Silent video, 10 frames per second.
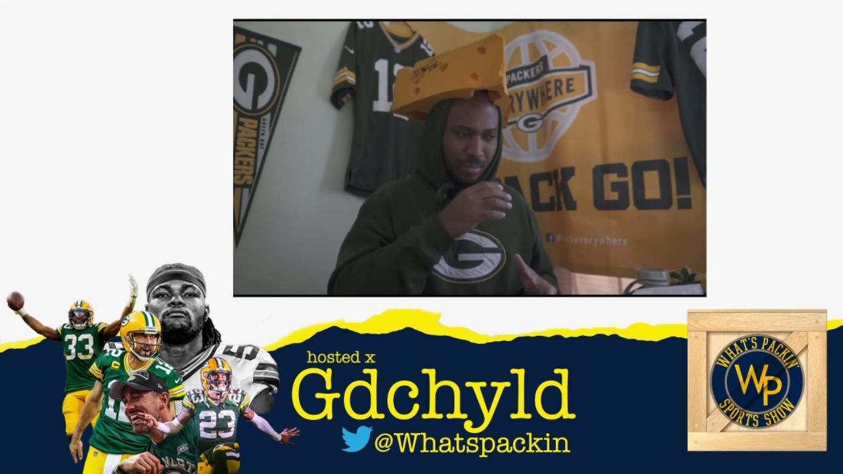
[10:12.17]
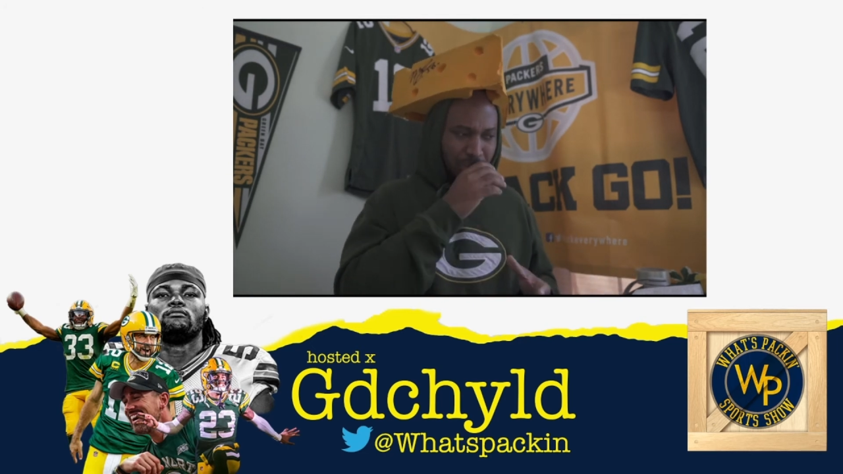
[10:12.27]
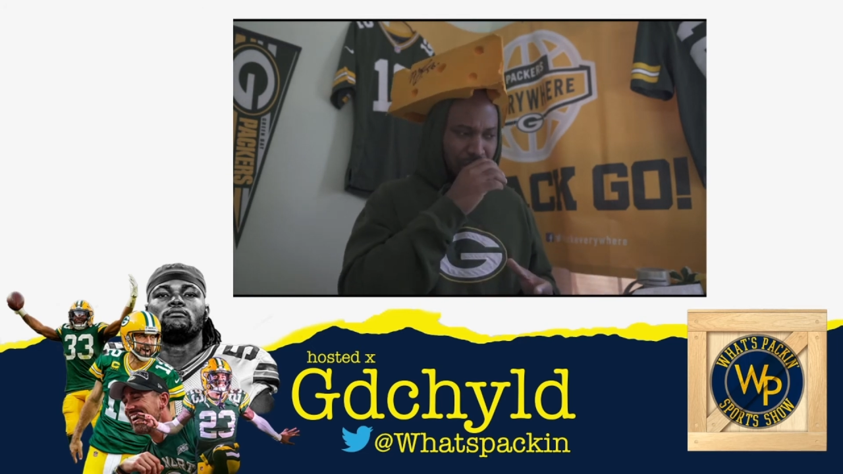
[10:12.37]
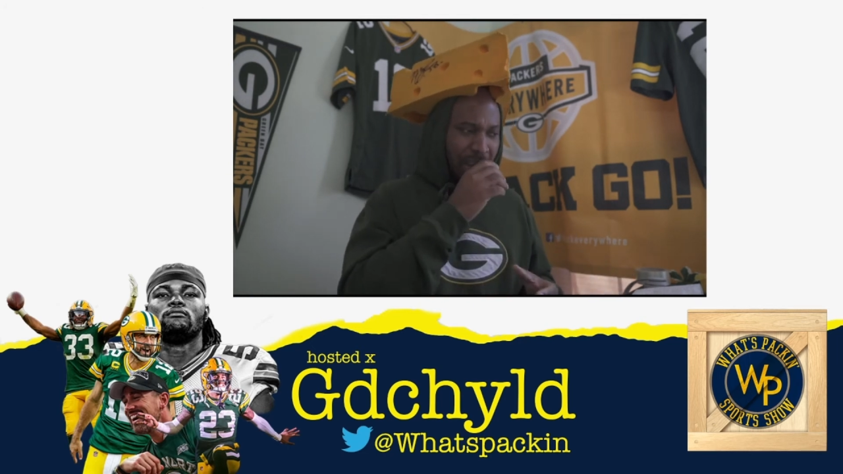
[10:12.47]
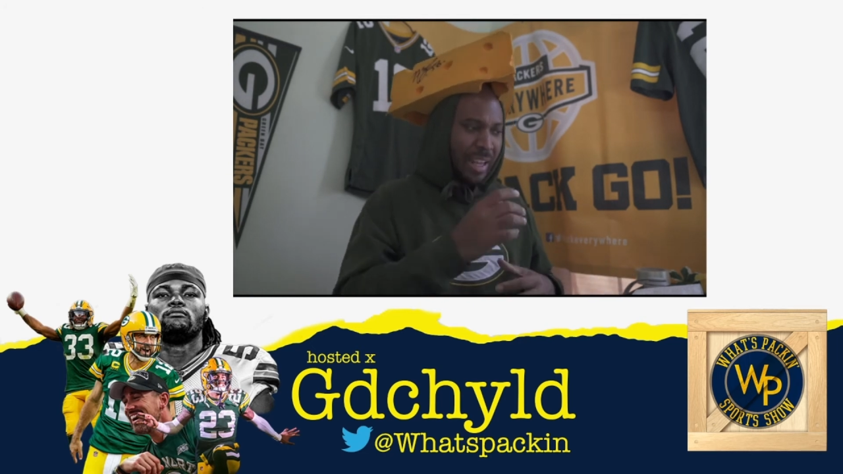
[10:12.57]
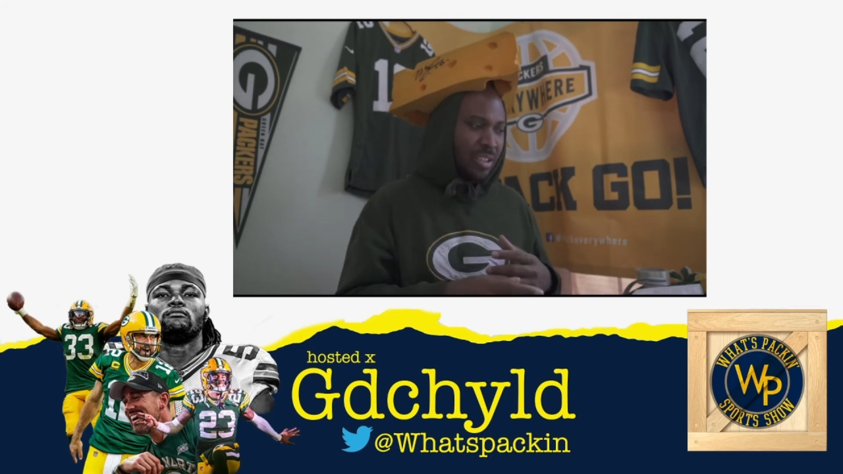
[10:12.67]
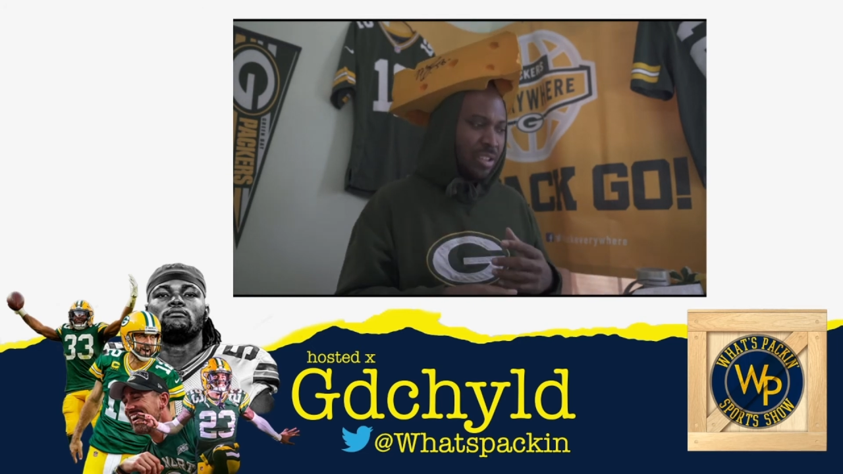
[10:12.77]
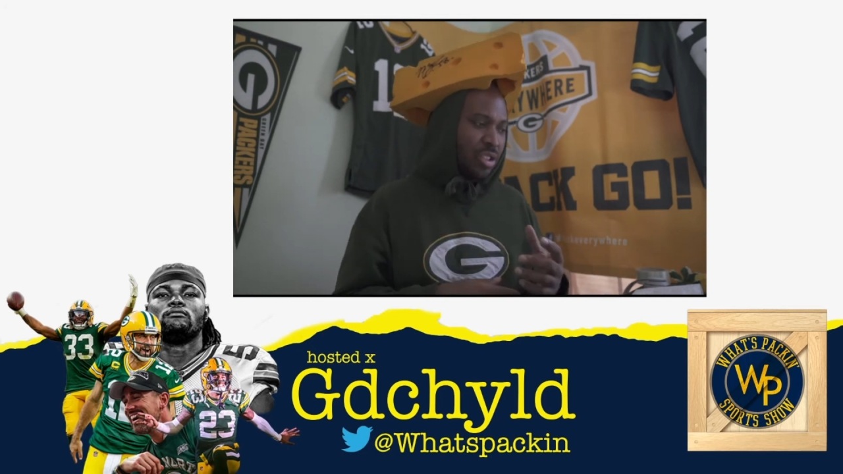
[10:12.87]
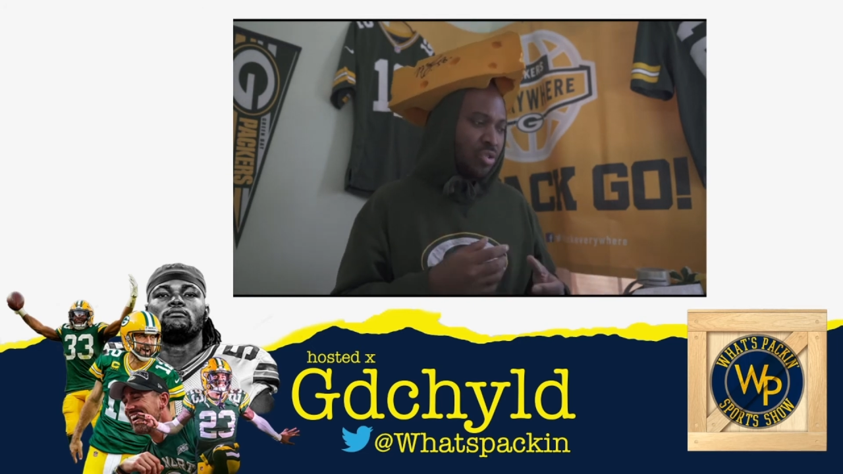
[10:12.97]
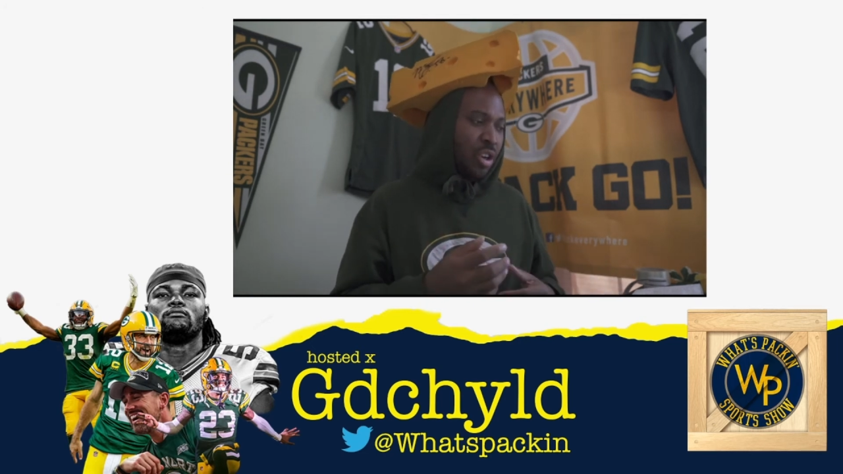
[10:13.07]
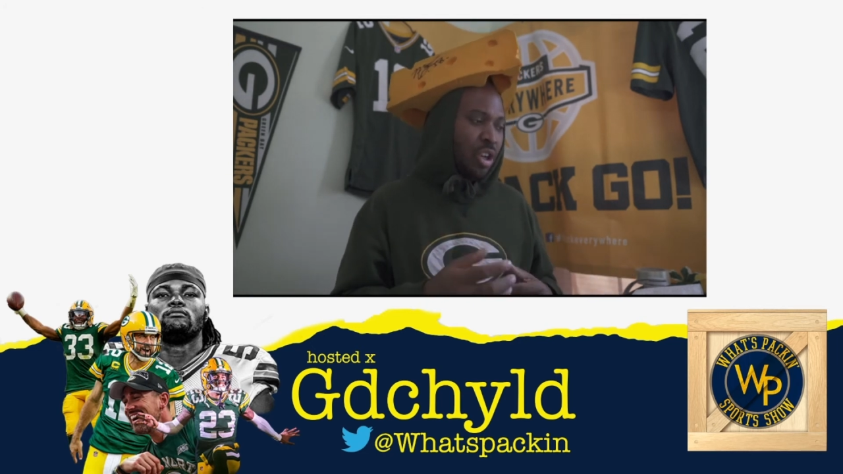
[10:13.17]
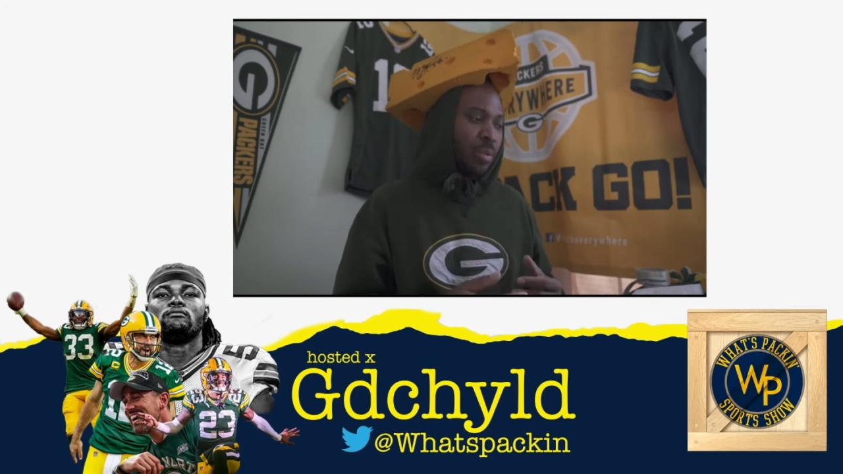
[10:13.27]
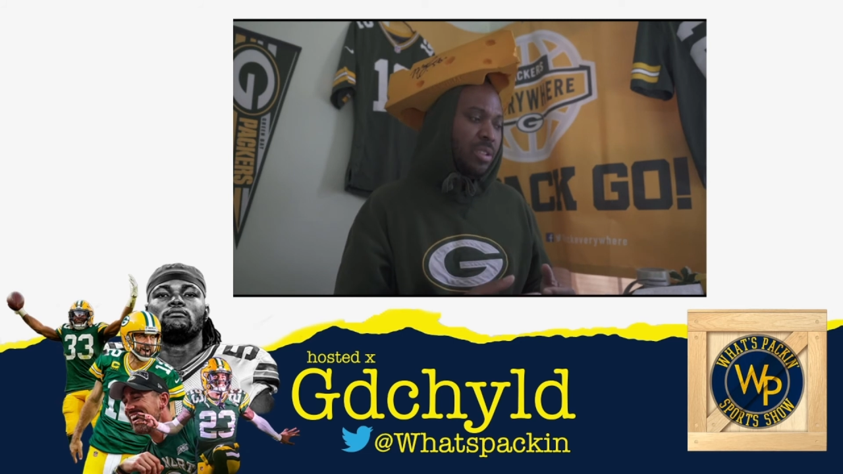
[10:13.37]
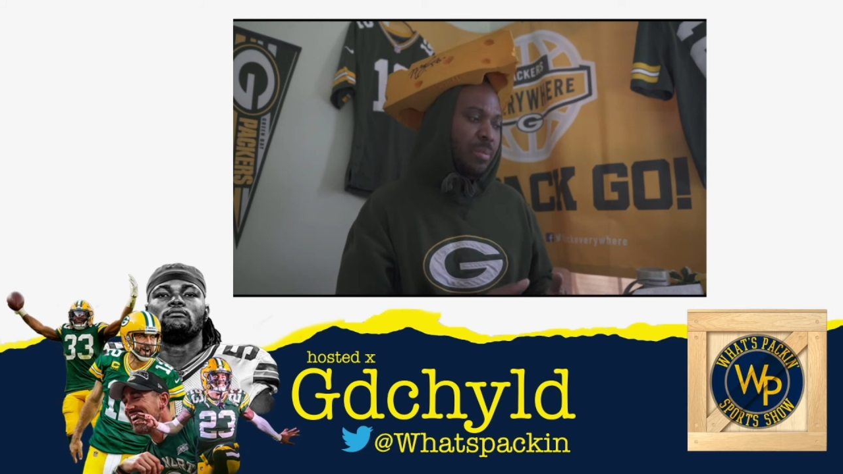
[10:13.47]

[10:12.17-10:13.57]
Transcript: he had struggled with some